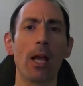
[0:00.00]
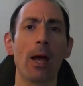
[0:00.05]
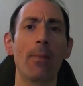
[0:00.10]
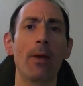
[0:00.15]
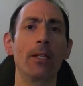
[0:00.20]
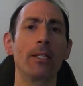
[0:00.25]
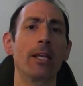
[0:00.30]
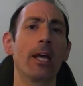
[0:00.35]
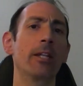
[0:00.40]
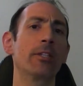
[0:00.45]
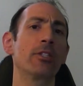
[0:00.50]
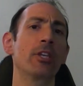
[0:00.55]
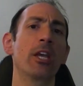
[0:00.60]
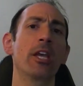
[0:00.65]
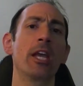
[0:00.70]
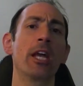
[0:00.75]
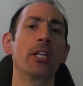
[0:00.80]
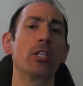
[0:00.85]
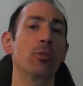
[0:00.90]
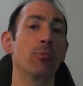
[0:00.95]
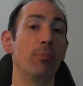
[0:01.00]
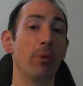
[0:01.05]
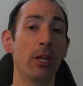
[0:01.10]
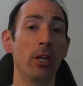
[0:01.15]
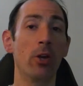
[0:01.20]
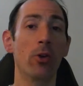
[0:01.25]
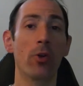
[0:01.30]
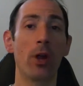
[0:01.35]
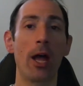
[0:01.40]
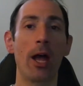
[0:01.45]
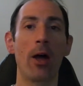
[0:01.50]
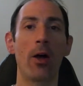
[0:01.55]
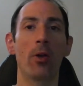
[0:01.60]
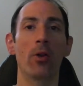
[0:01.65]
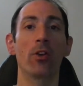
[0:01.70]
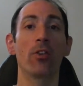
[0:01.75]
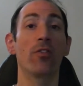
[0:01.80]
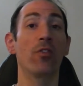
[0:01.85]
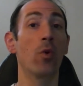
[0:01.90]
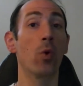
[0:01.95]
Megami Tensei has been
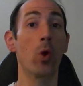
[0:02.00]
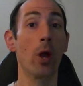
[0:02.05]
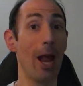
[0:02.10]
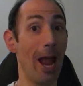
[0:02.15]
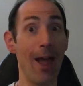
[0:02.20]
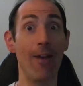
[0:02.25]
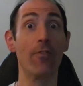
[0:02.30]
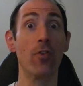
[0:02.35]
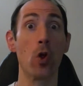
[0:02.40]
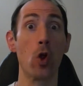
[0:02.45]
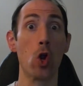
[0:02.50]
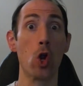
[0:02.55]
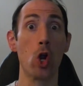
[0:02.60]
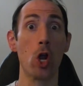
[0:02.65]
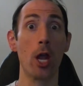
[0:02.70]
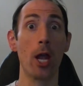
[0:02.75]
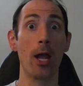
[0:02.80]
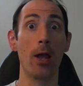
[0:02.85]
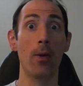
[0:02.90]
around forever,